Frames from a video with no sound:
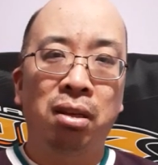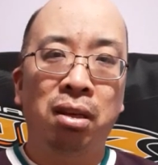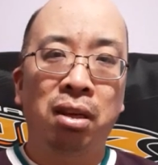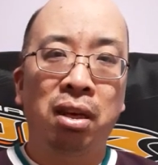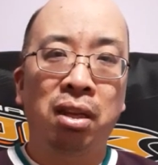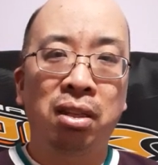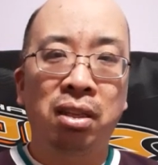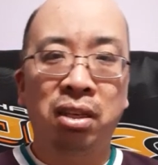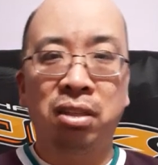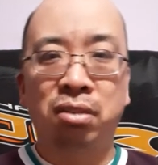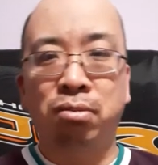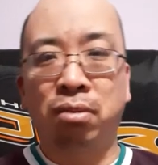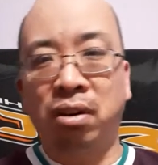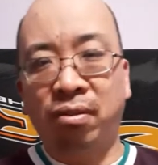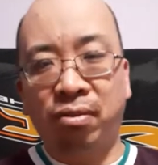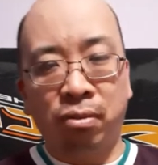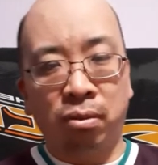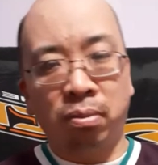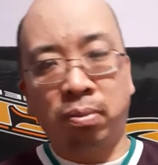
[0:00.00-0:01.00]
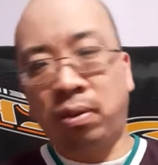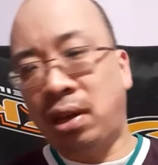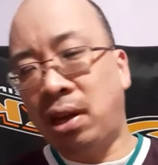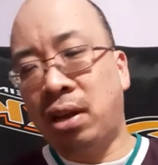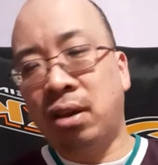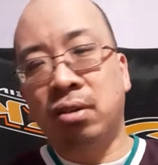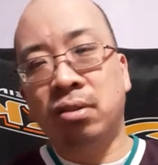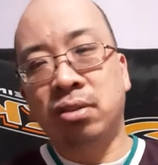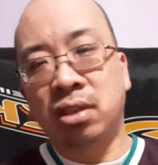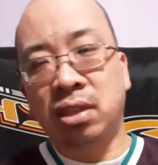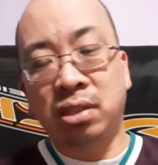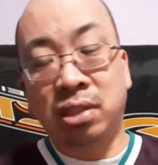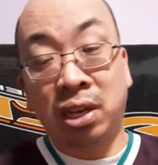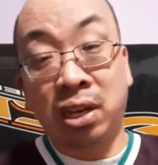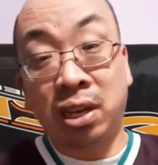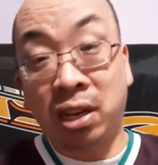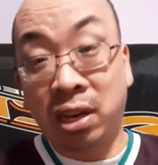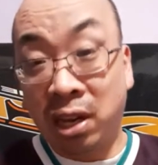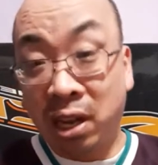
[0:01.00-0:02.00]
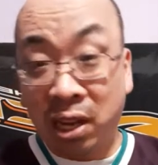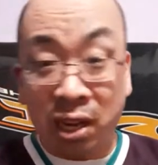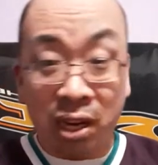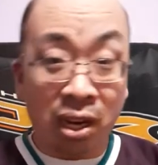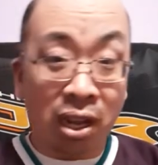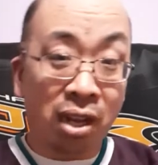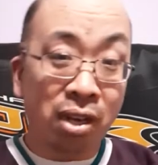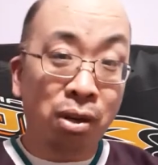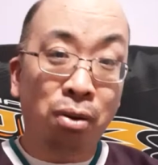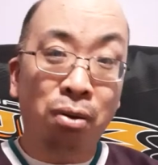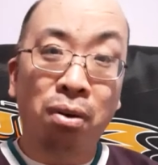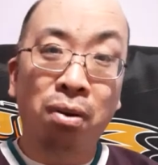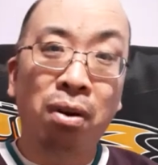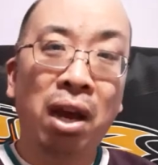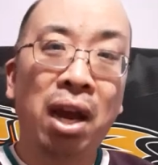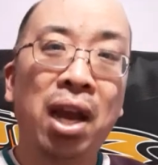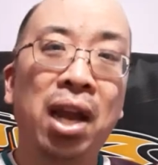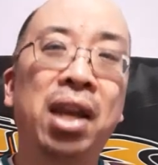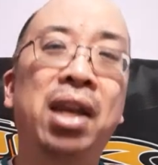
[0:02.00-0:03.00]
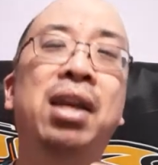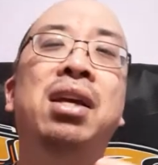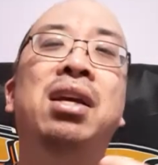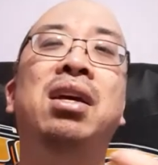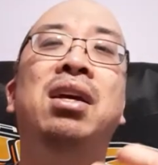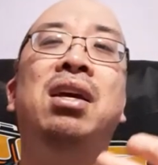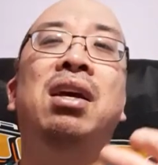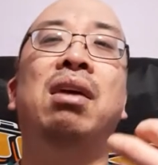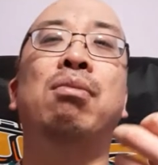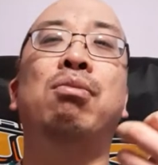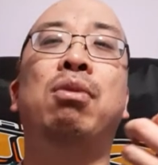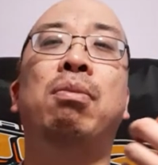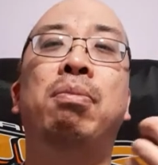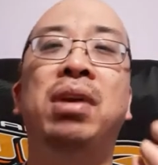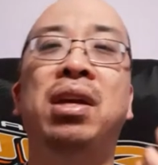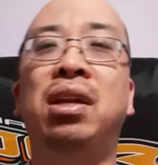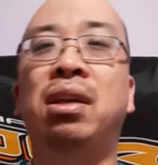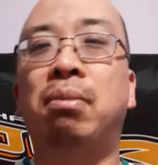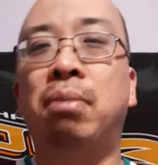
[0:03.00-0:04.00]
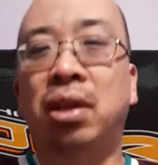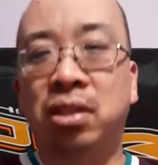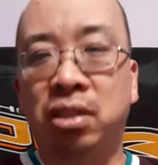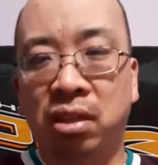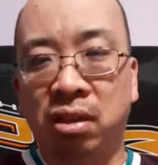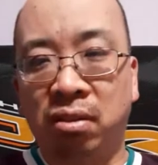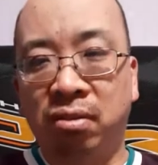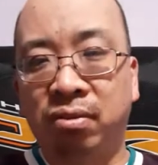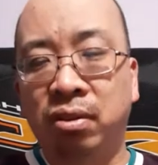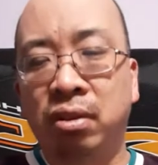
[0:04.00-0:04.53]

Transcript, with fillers: And these twenty-four players, as I, and, I, and I know I am repeating myself,